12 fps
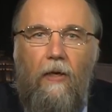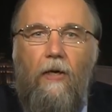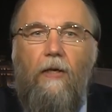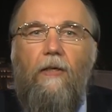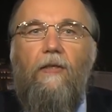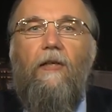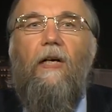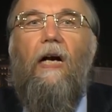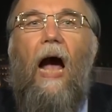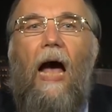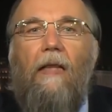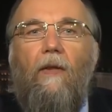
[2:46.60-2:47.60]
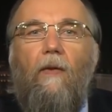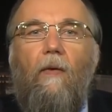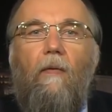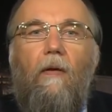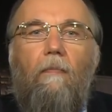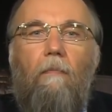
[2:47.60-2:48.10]
It is hard
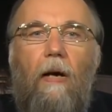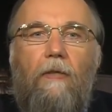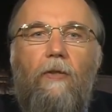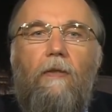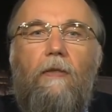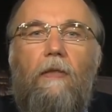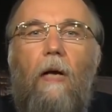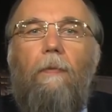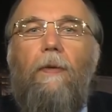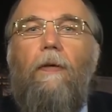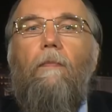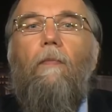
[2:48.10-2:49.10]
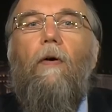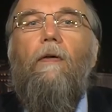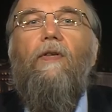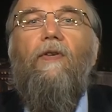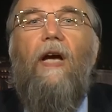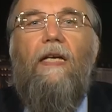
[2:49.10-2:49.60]
to imagine something more
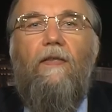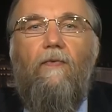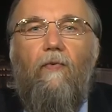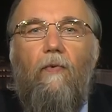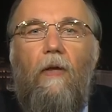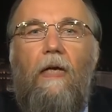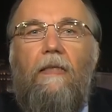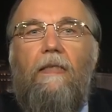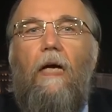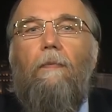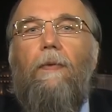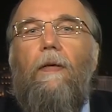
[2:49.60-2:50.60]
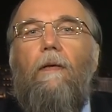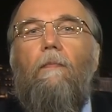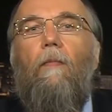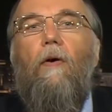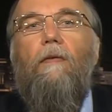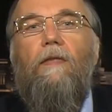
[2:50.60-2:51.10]
graceful, something
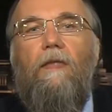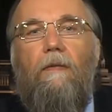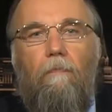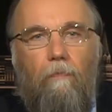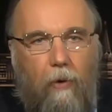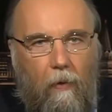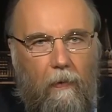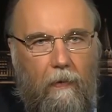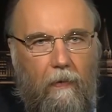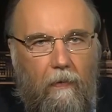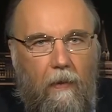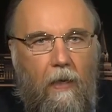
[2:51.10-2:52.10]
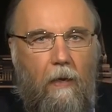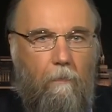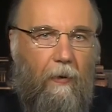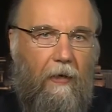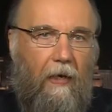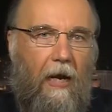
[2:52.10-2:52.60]
more symbolic.
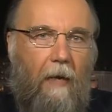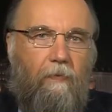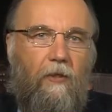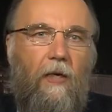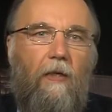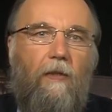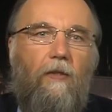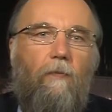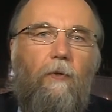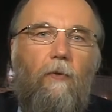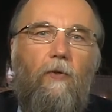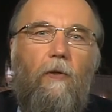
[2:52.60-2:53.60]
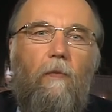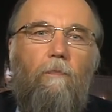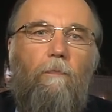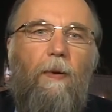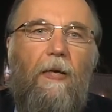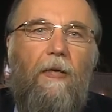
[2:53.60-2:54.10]
Perhaps the spiritual
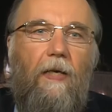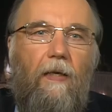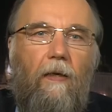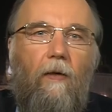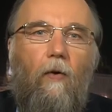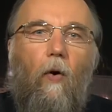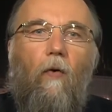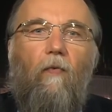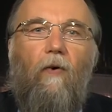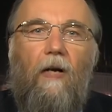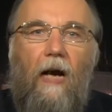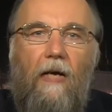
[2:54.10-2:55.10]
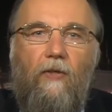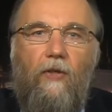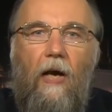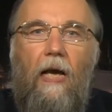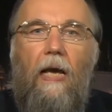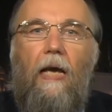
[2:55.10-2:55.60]
beginning of
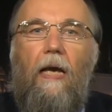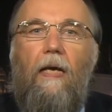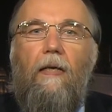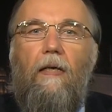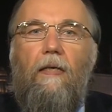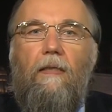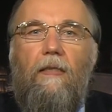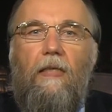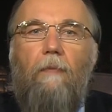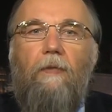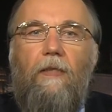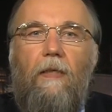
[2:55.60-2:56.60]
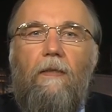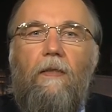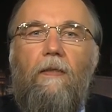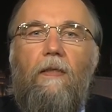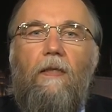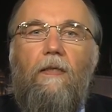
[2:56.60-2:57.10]
Russia, and in some
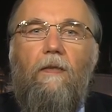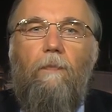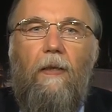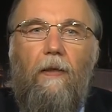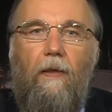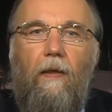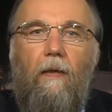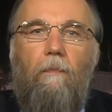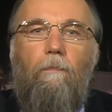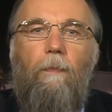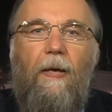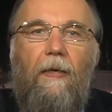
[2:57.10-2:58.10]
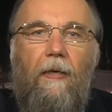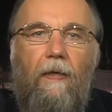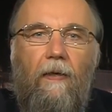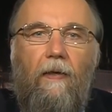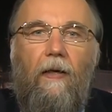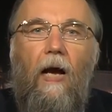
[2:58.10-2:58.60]
senses its political
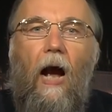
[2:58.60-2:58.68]
beginning,